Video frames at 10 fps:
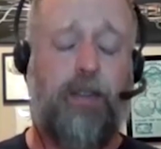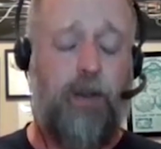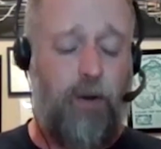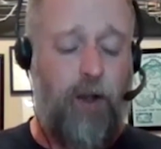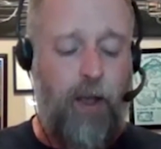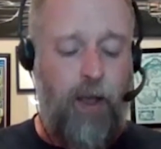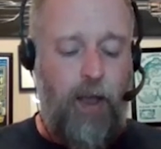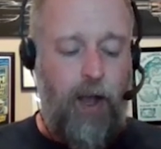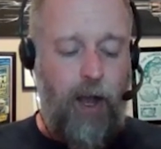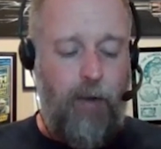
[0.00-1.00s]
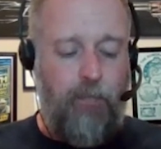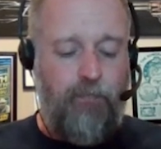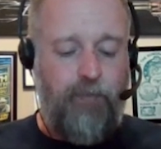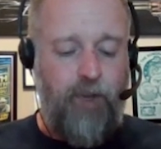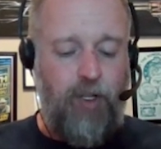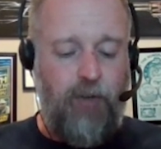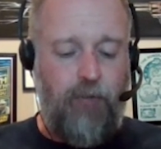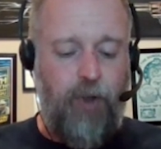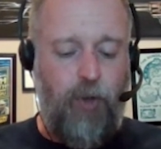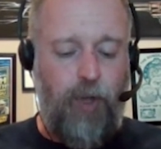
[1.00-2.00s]
So there's a
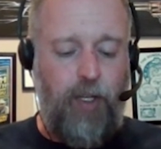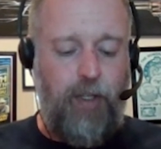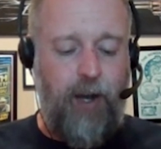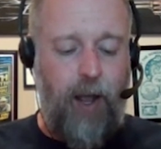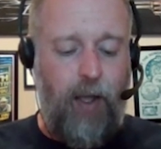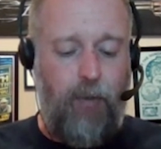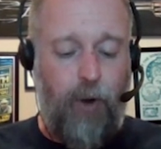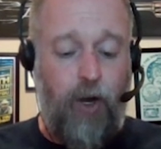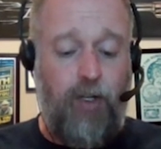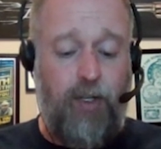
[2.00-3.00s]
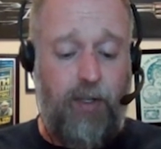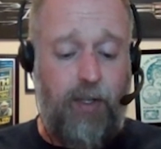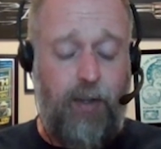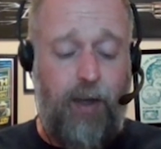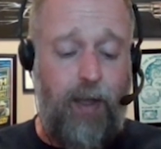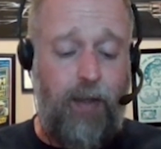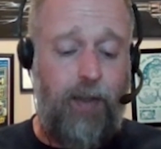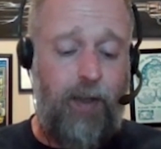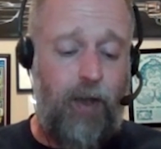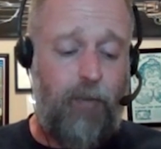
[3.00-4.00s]
few things that I personally like.
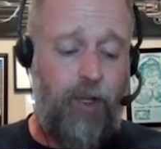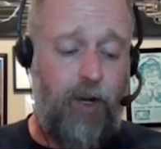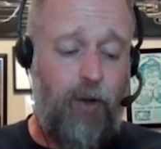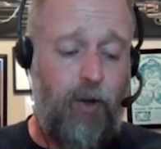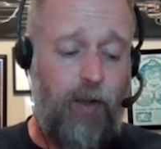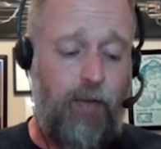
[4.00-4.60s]
Andrew